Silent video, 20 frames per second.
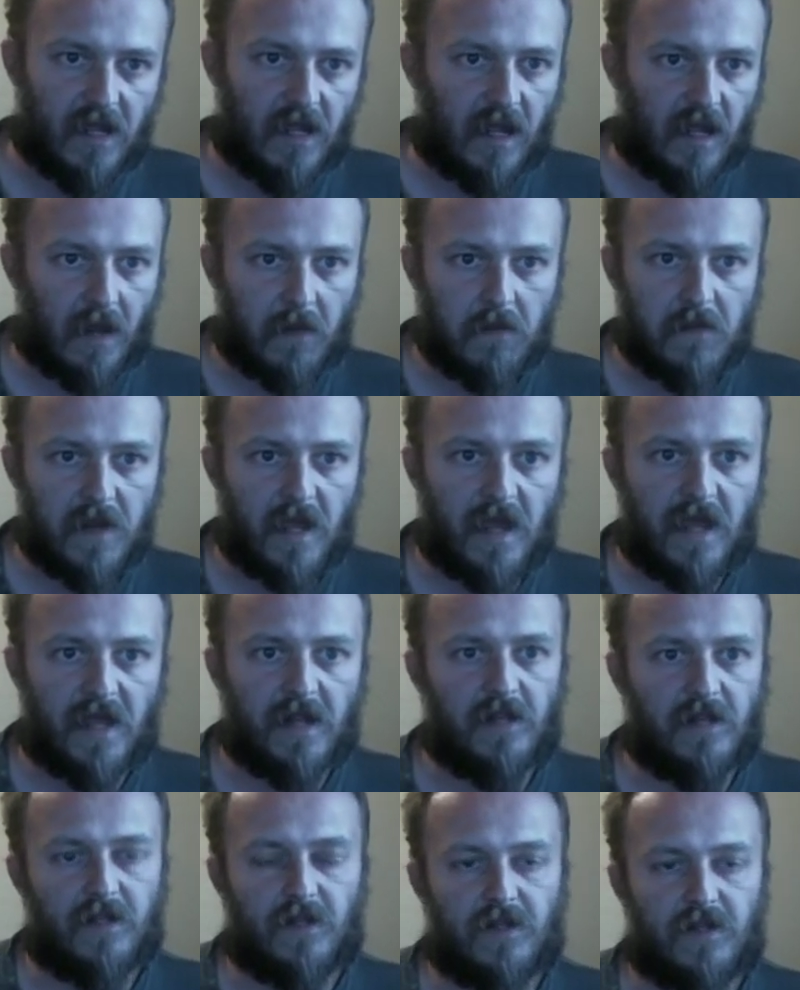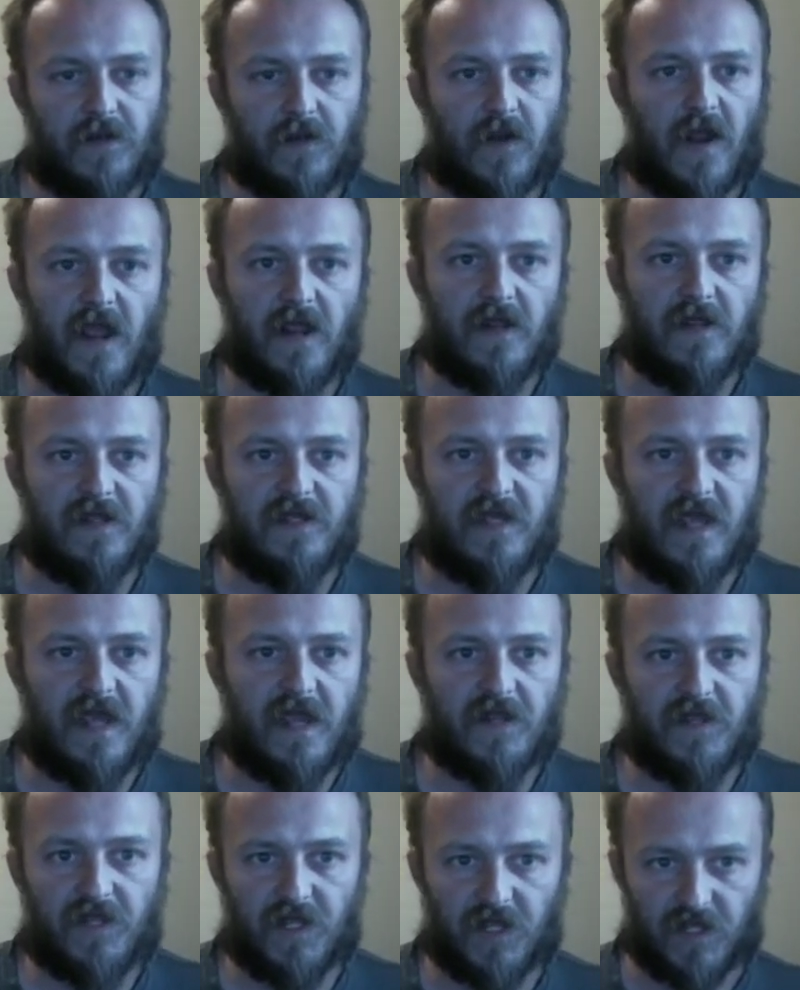I'm not trying to
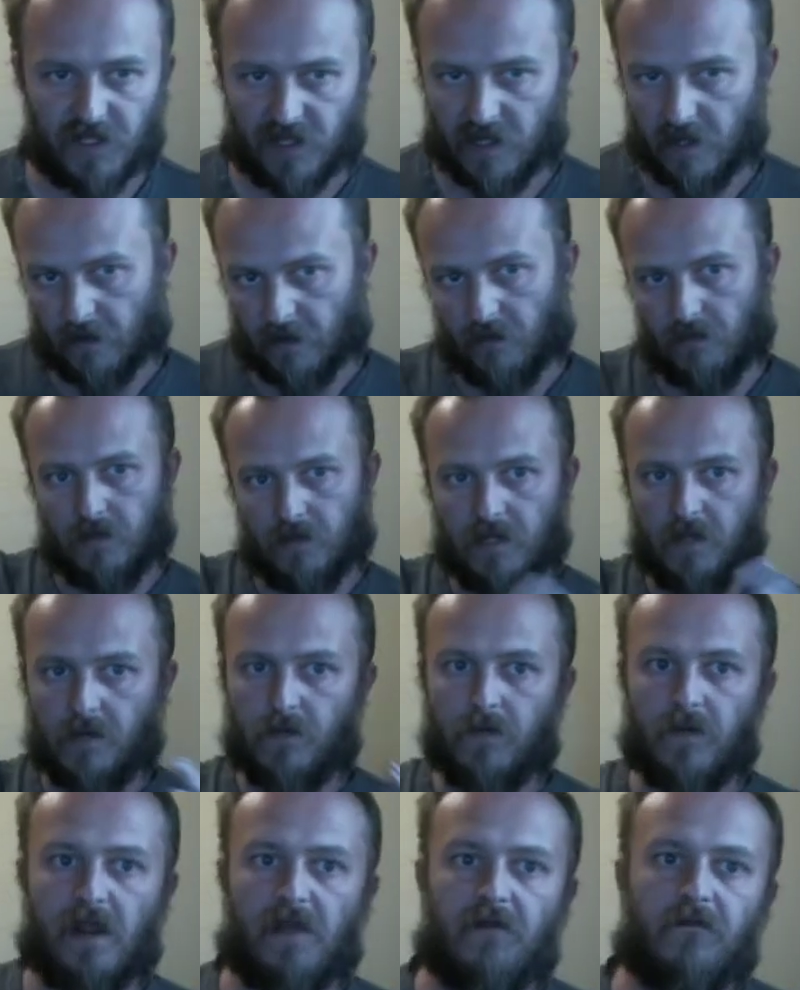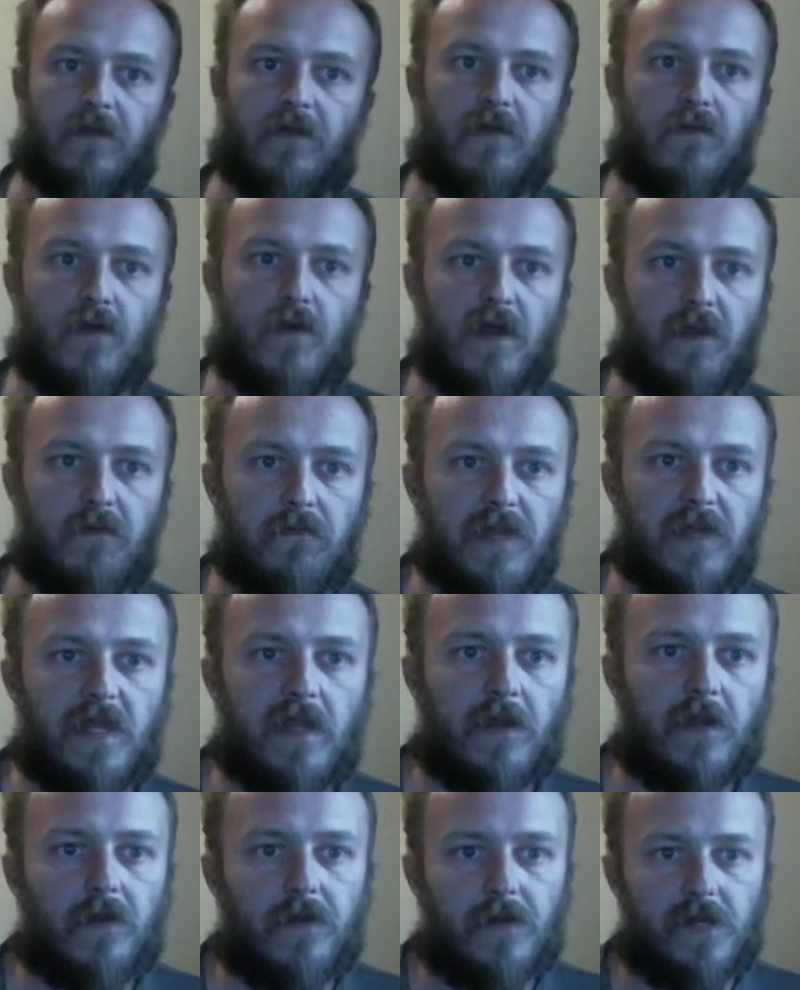say just go do whatever you want, be
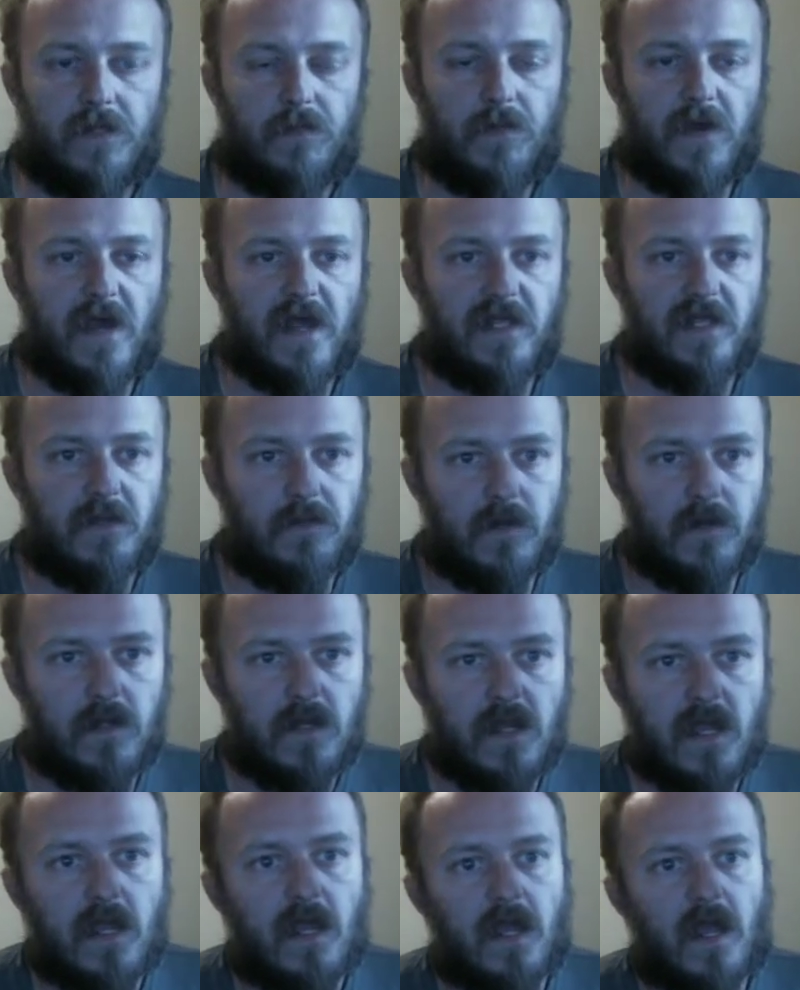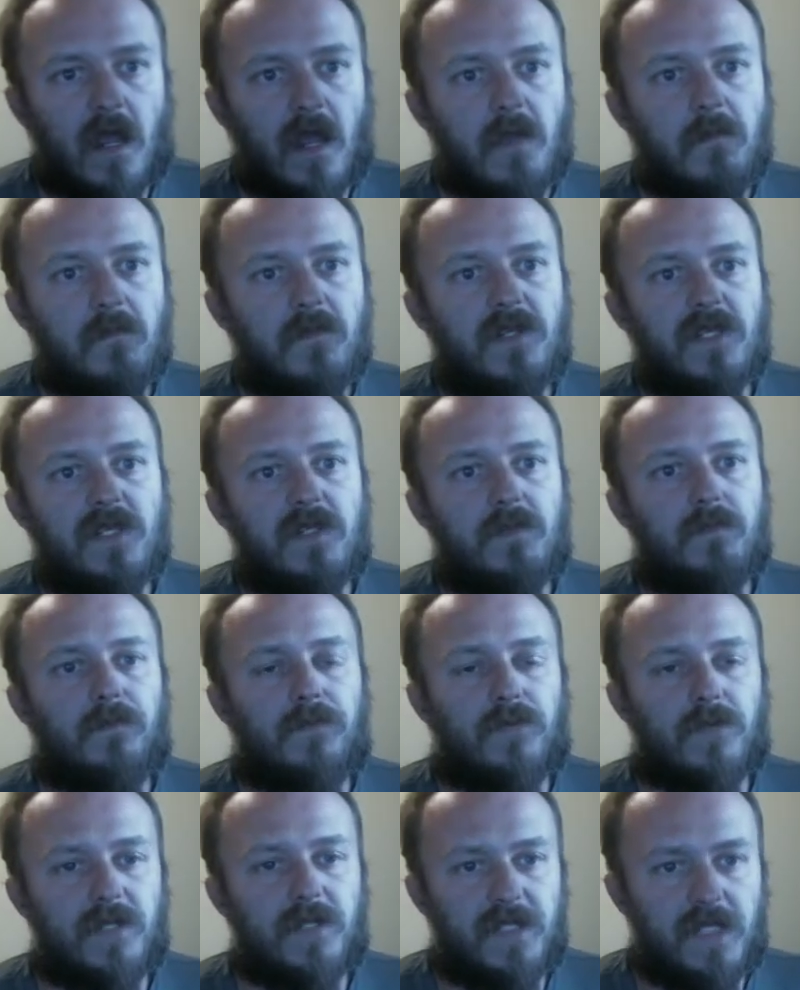irresponsible. I'm just
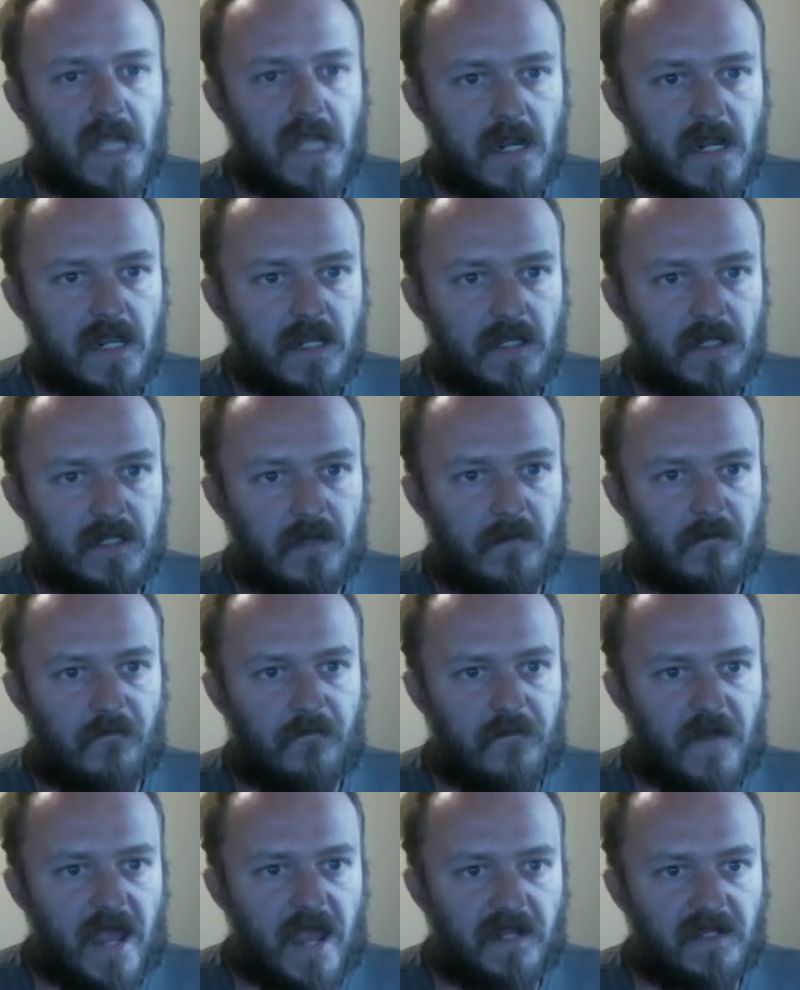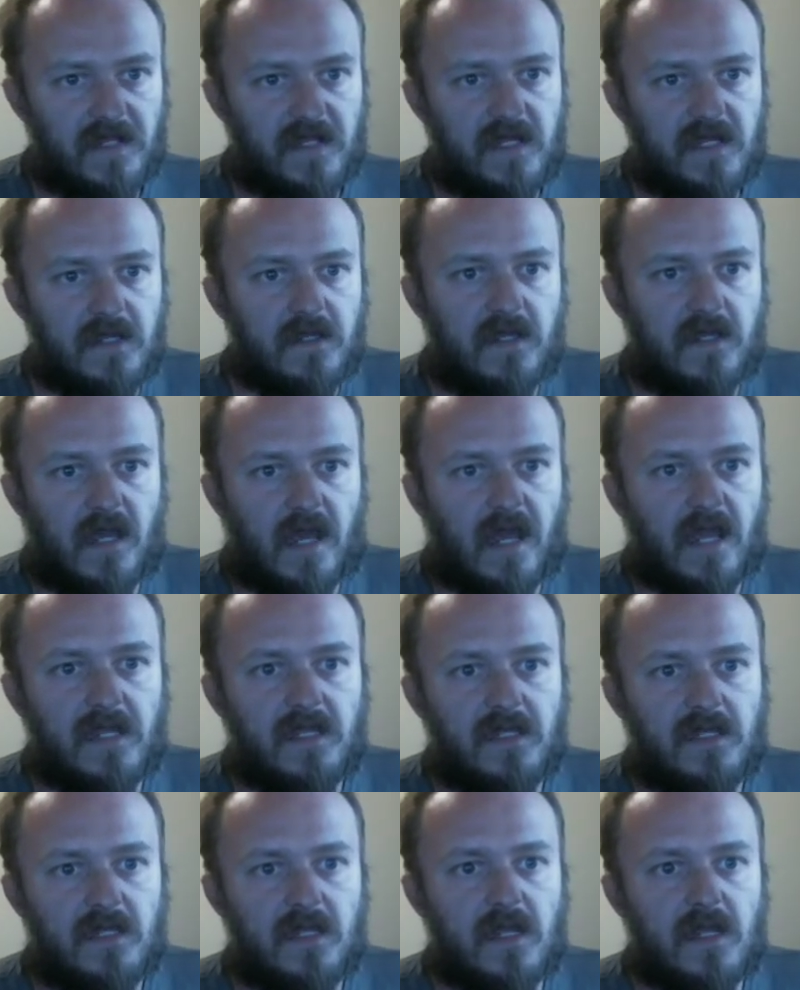presenting some facts to you guys.